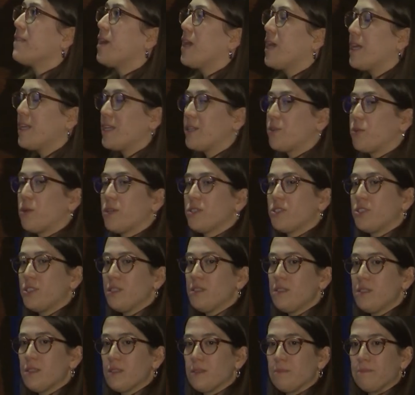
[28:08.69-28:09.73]
Any
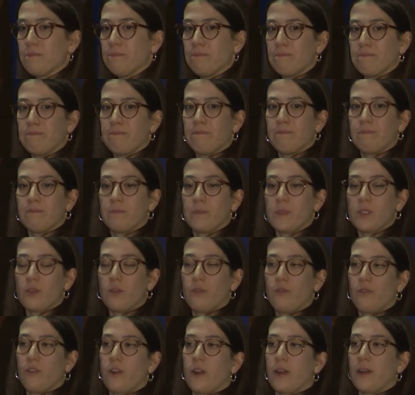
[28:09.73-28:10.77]
questions
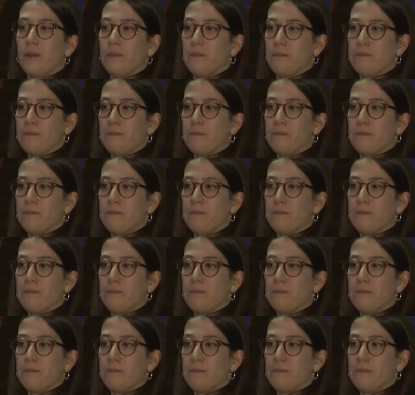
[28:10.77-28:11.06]
so far?